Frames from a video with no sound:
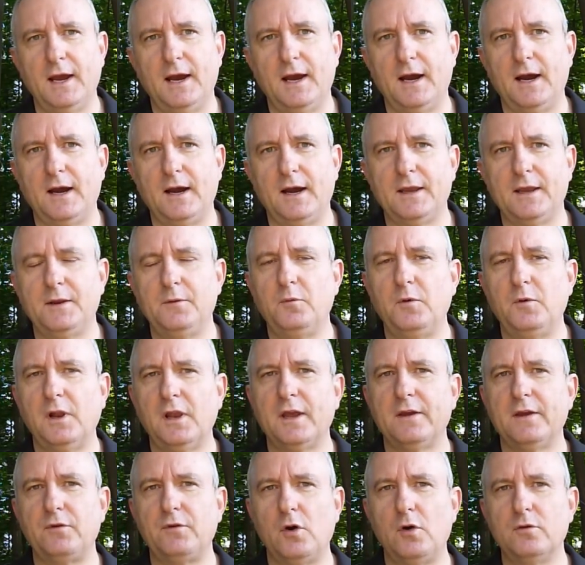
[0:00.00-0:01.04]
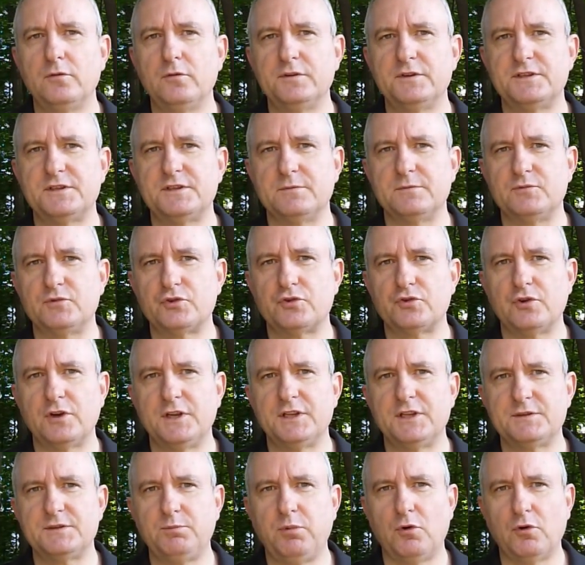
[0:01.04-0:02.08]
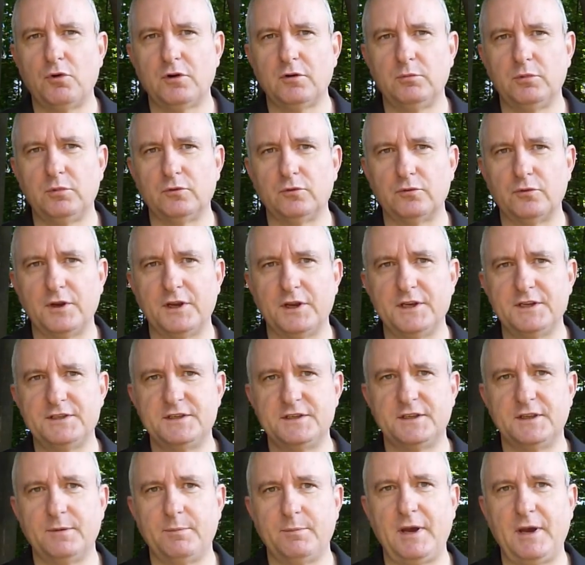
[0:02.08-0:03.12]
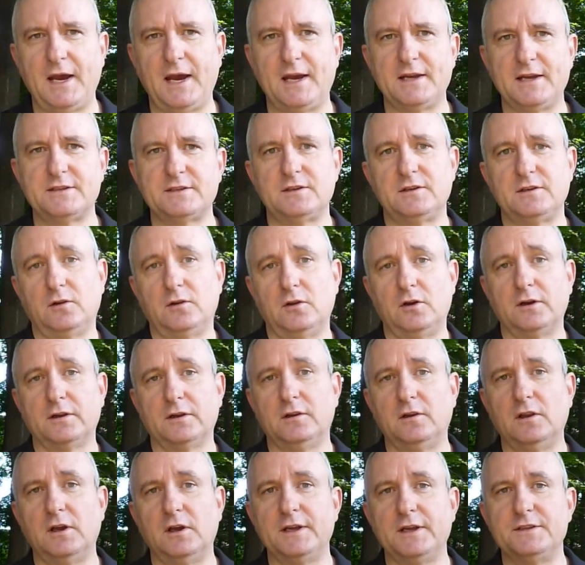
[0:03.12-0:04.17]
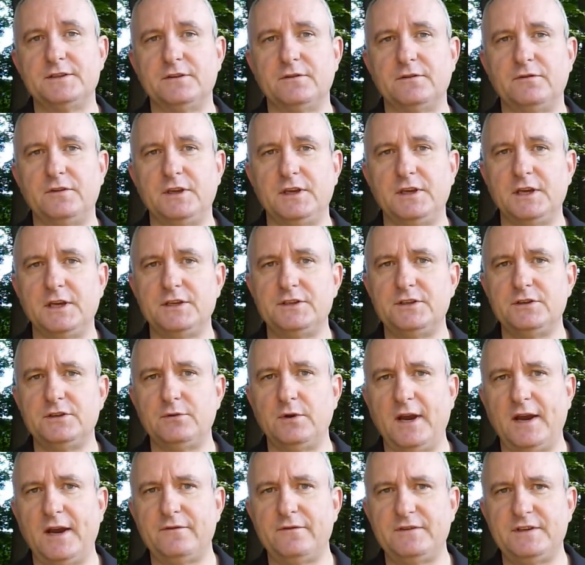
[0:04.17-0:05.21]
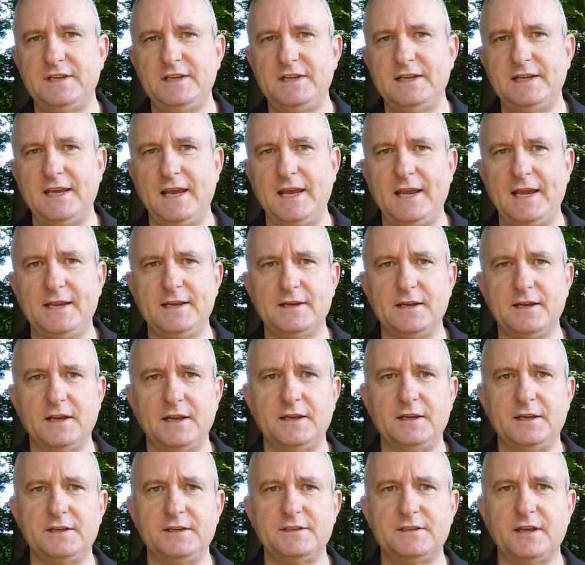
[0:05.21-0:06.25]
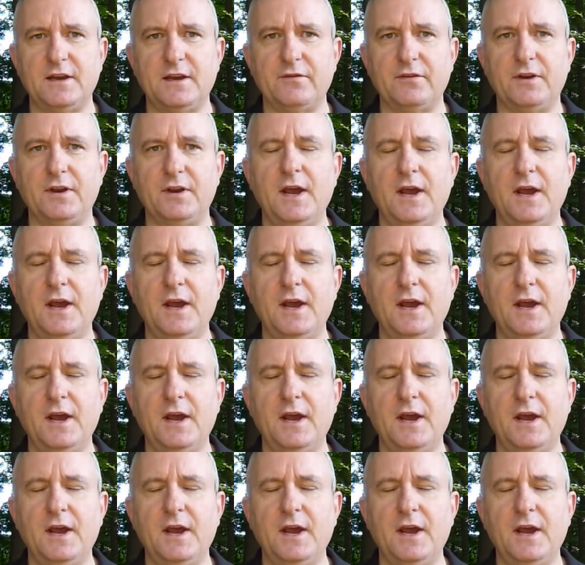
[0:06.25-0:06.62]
And while I've owned some transportable rigs in the past along the lines of the Yaesu FT-817,